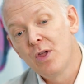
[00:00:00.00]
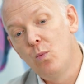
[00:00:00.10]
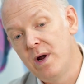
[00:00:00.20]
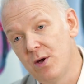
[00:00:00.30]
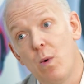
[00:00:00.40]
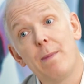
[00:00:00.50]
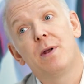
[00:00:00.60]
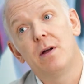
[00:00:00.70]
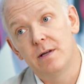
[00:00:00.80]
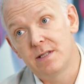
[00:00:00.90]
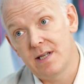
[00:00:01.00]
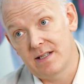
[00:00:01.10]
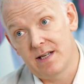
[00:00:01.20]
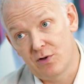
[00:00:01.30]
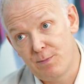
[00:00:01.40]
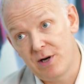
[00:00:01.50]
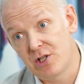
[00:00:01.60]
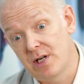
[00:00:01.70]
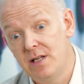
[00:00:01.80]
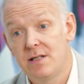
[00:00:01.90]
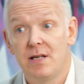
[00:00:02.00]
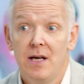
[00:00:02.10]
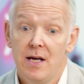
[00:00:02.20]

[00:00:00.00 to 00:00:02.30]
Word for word: with a weaponized Excel spreadsheet